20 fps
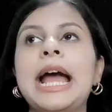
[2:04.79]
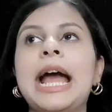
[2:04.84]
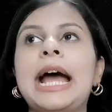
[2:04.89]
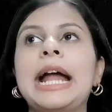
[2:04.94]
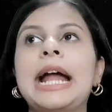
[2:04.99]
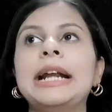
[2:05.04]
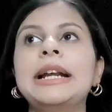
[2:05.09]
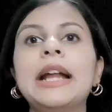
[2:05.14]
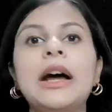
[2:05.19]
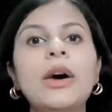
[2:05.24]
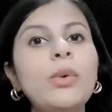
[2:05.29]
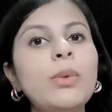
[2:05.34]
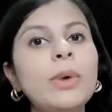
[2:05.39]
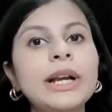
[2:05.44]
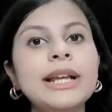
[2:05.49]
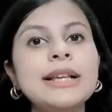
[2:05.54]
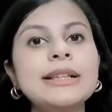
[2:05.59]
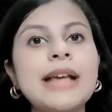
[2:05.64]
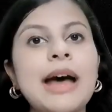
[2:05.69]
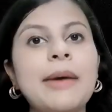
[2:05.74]
And now
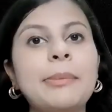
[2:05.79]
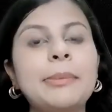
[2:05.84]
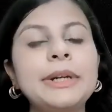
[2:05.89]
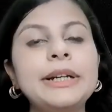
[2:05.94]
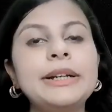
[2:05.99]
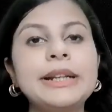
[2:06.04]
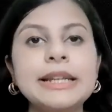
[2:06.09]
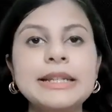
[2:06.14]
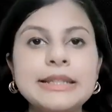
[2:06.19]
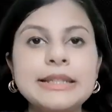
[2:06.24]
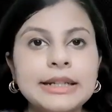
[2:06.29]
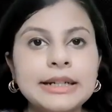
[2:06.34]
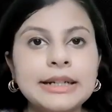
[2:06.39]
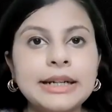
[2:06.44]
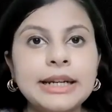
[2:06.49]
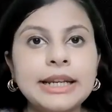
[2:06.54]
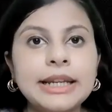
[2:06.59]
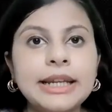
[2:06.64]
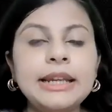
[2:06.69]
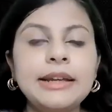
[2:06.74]
what has happened
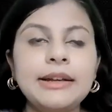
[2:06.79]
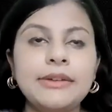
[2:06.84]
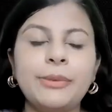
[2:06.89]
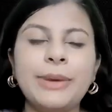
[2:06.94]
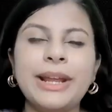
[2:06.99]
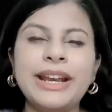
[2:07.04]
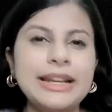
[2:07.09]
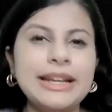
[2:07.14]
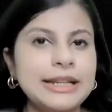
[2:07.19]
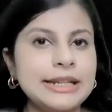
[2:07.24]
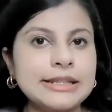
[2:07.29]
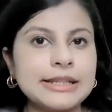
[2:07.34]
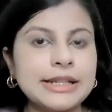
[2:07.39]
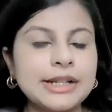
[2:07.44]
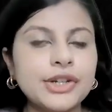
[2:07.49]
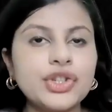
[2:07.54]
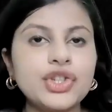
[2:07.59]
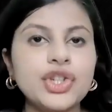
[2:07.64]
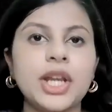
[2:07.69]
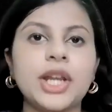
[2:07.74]
recently, very
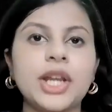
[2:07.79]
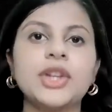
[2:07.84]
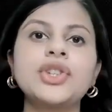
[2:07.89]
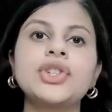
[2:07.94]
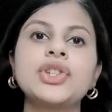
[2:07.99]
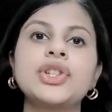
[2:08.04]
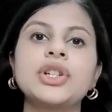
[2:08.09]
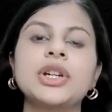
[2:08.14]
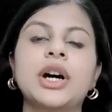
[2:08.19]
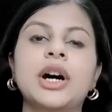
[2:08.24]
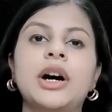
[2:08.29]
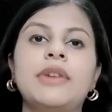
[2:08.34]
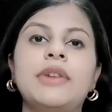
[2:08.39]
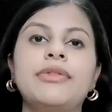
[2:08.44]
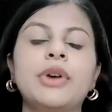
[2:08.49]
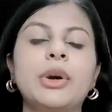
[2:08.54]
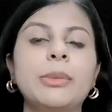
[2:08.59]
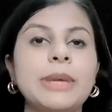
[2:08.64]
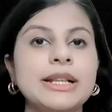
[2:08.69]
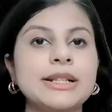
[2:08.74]
recent change
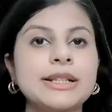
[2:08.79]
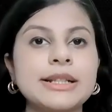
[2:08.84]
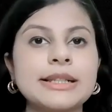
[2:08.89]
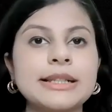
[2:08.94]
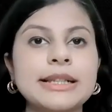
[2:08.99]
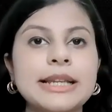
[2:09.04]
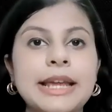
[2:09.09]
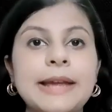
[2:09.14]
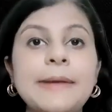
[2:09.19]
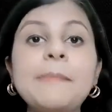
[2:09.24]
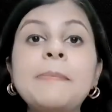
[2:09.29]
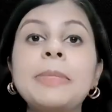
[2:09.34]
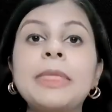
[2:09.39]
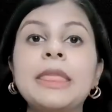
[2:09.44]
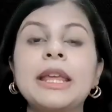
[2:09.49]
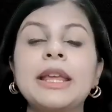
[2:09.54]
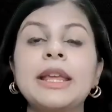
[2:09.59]
from ACCA,